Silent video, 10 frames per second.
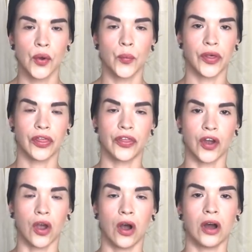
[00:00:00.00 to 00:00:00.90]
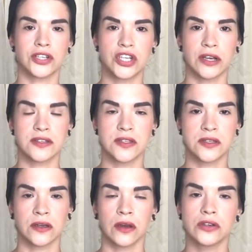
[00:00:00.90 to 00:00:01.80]
with the
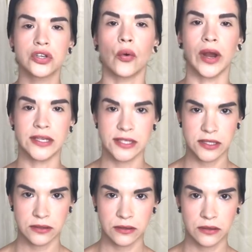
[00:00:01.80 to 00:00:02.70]
conscious choice,